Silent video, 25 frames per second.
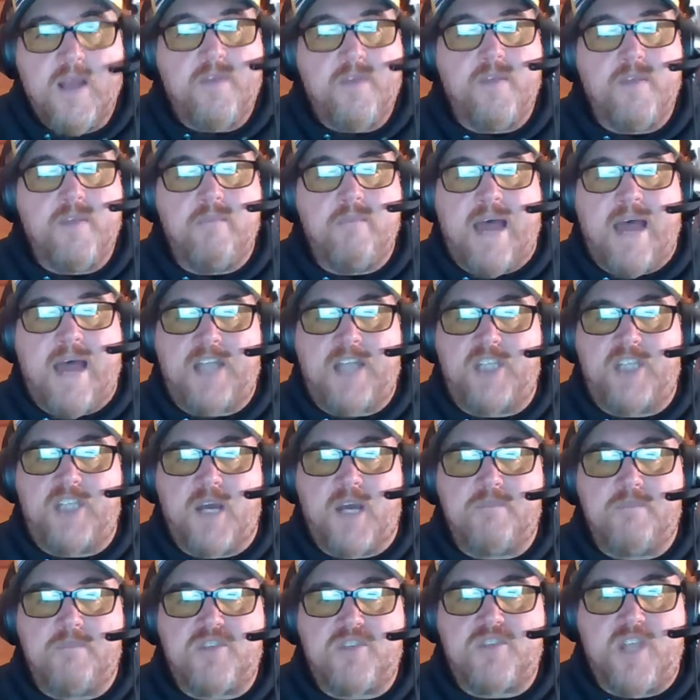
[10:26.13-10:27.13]
The
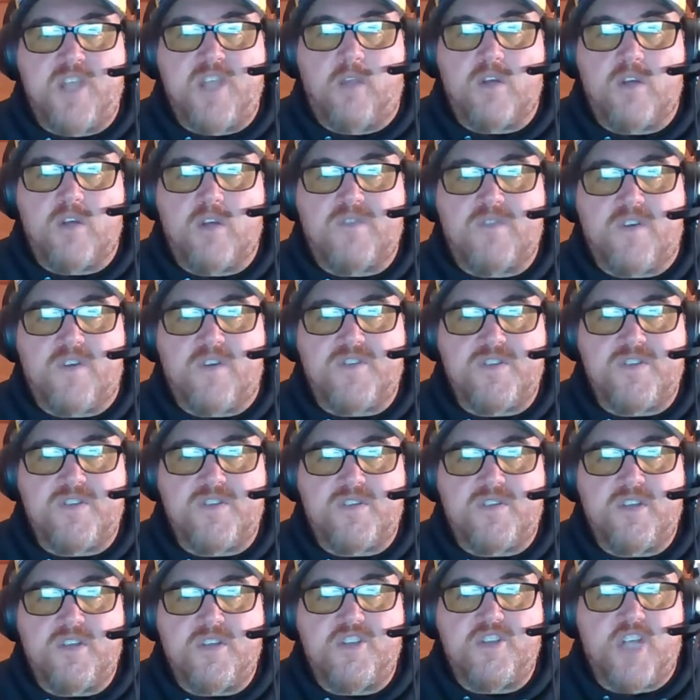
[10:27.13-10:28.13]
matchup, Steelers
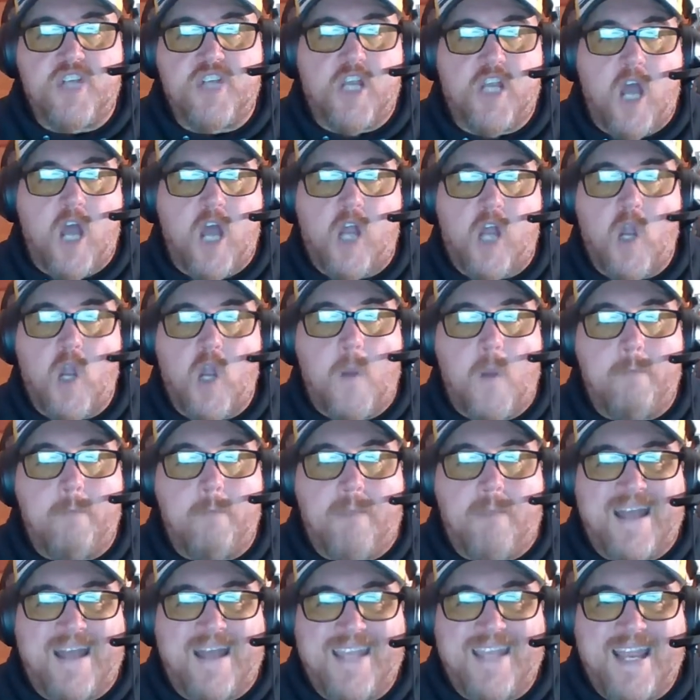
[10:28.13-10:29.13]
versus Chicago,
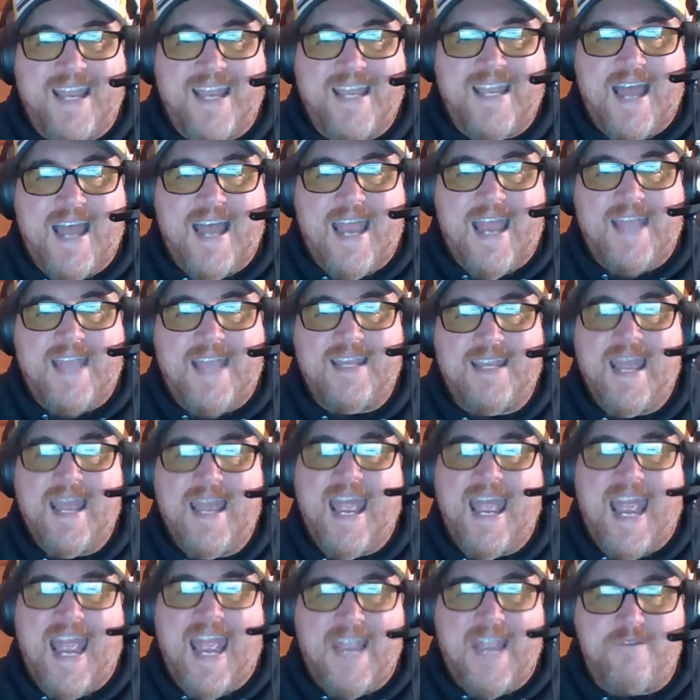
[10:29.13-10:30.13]
Monday night,
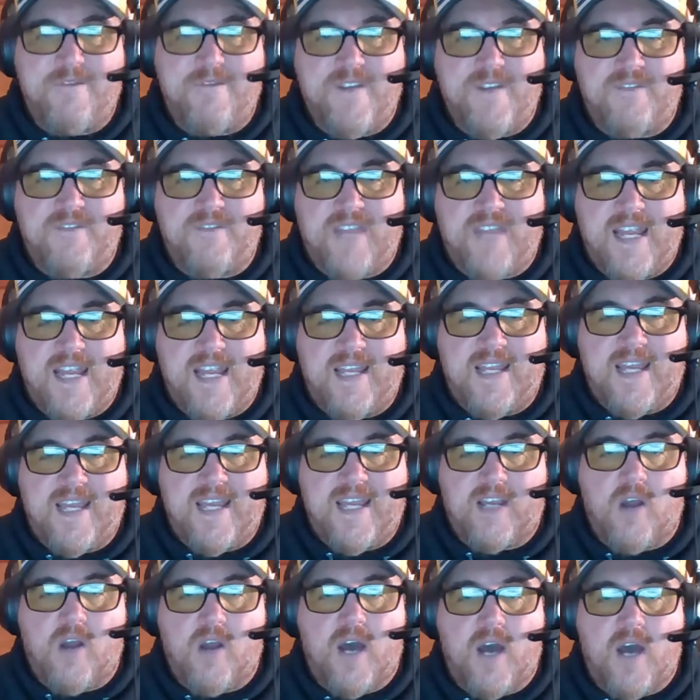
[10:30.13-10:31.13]
8:15
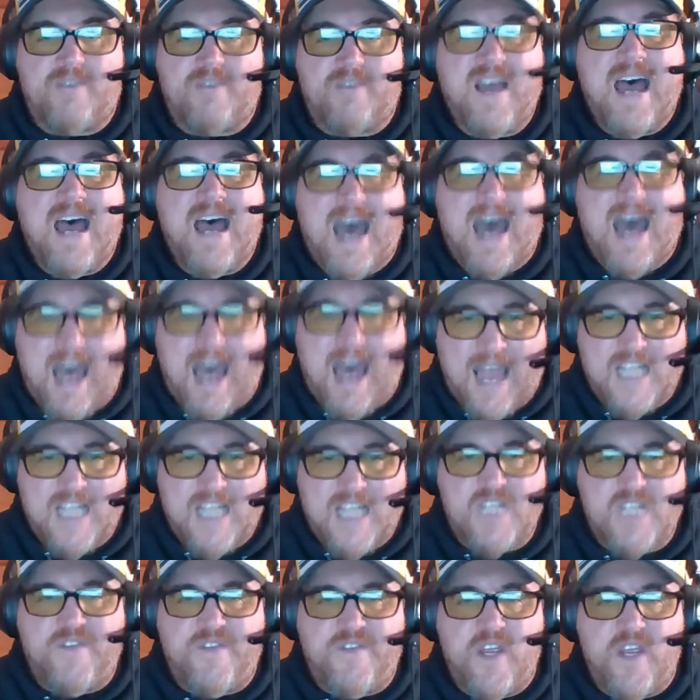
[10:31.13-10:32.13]
kickoff,
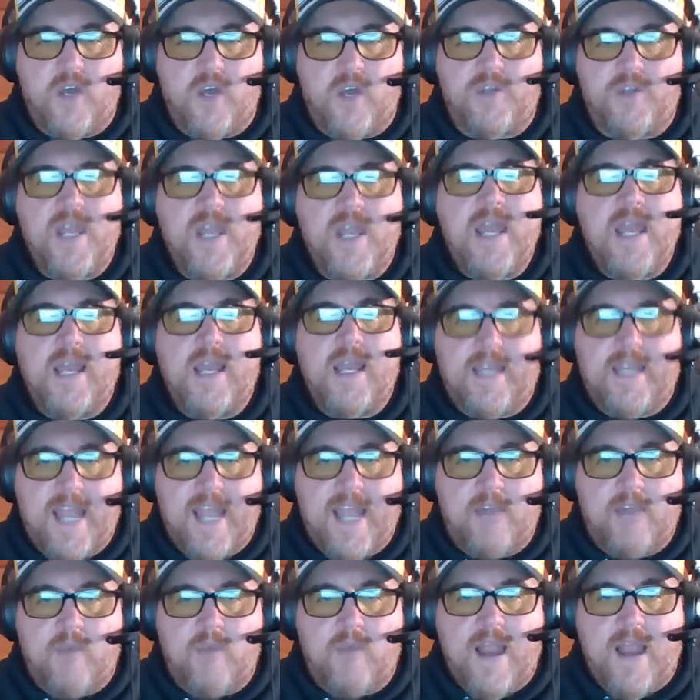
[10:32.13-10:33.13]
Heinz Field. And
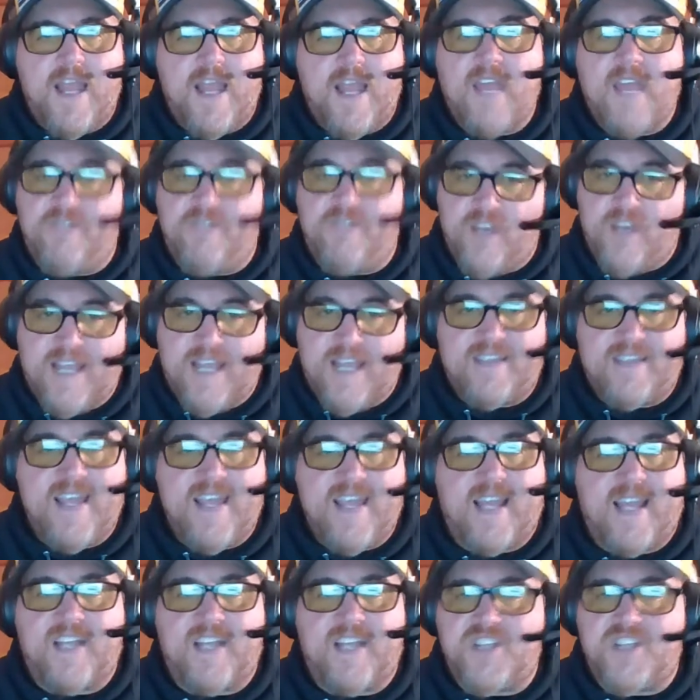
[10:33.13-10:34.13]
get ready. If you get
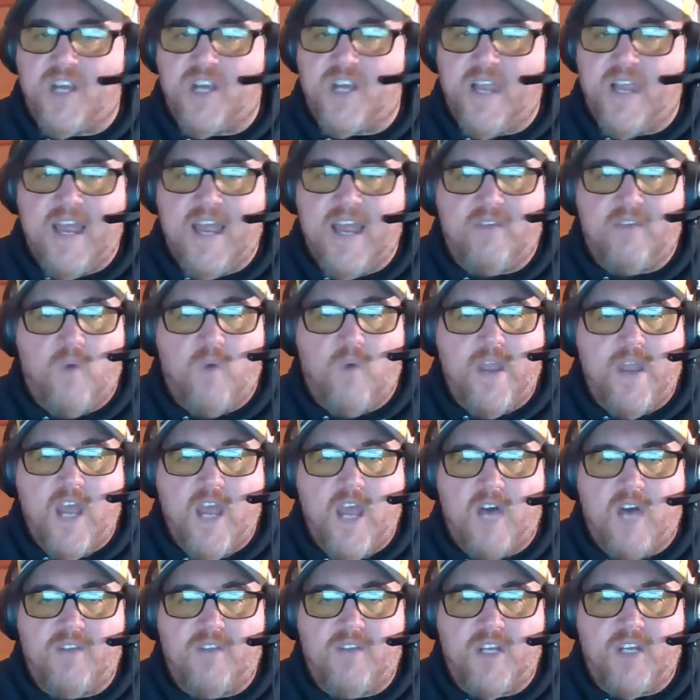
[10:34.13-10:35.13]
tickets, you're going to have one
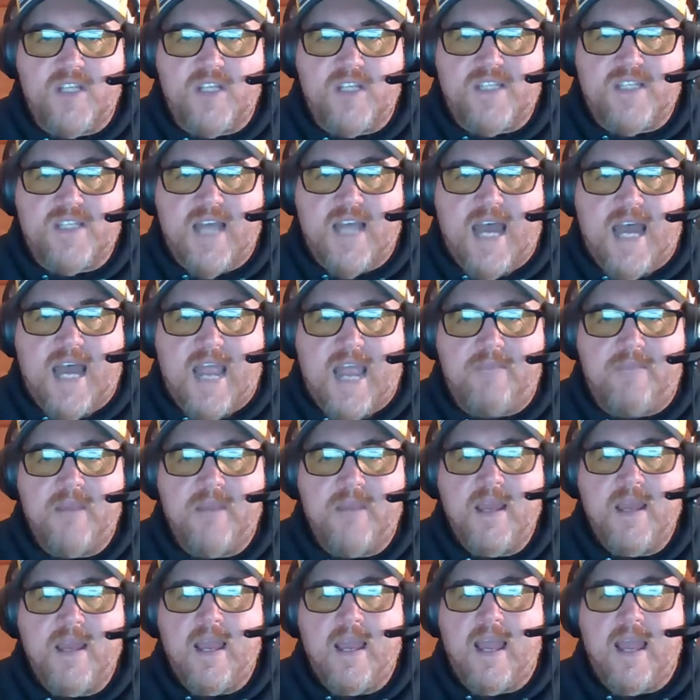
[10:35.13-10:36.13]
hell of a good time.
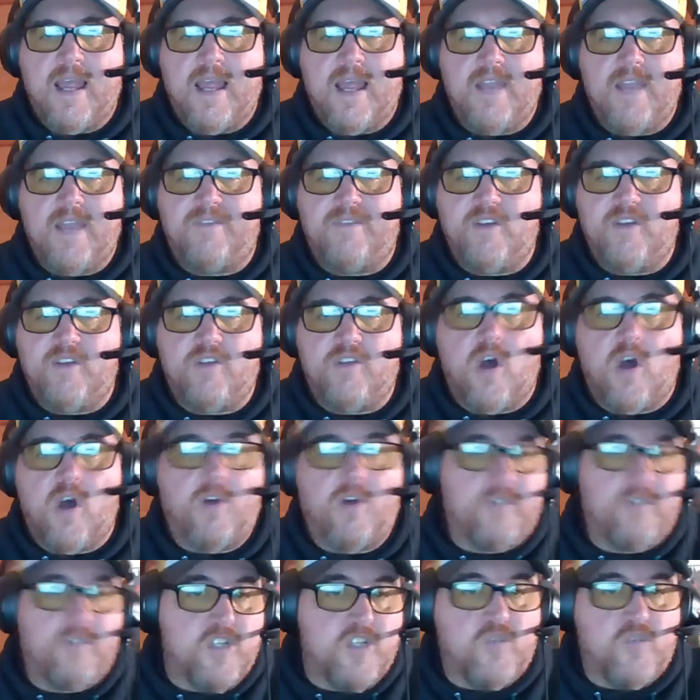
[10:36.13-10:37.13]
And if you
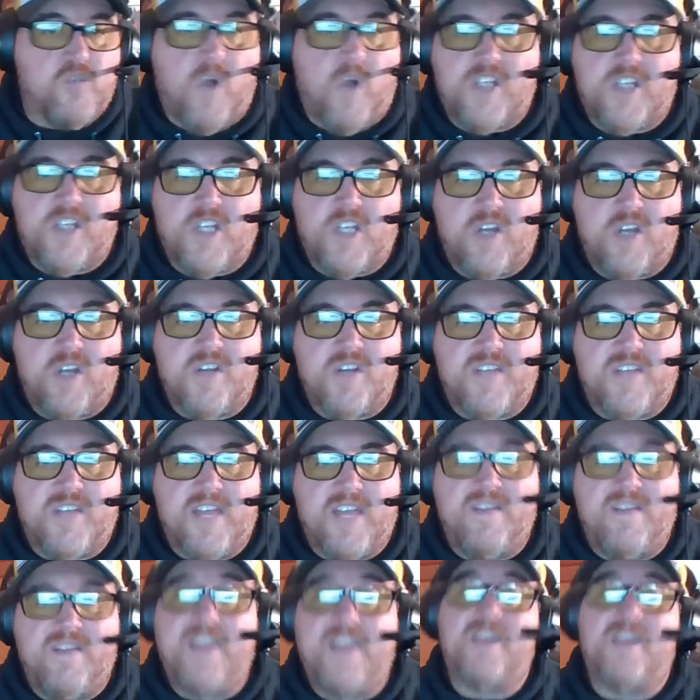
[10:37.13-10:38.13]
don't, just watch it on your
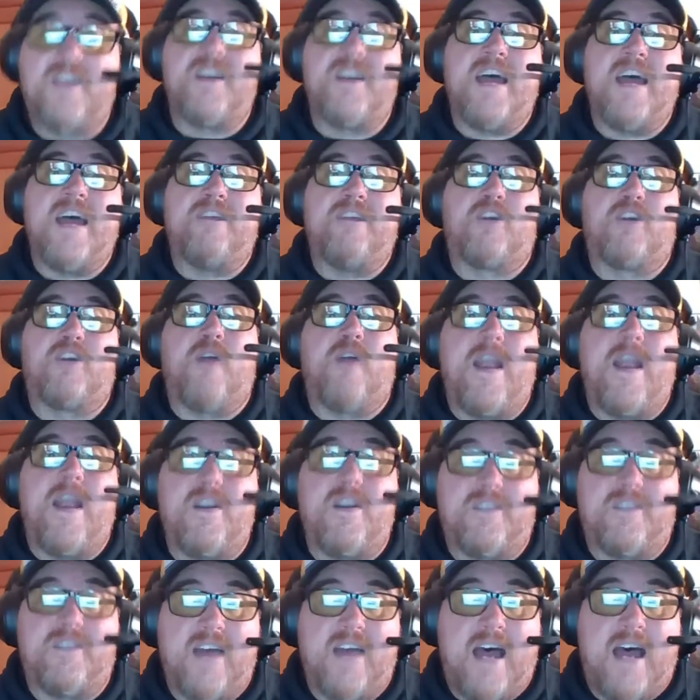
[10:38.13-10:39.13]
TV, and you're going to have a
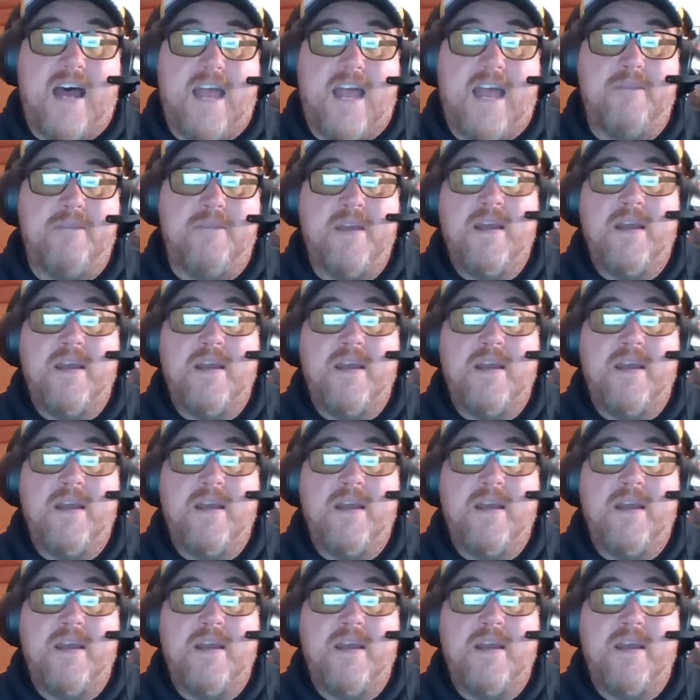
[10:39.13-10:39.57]
greater time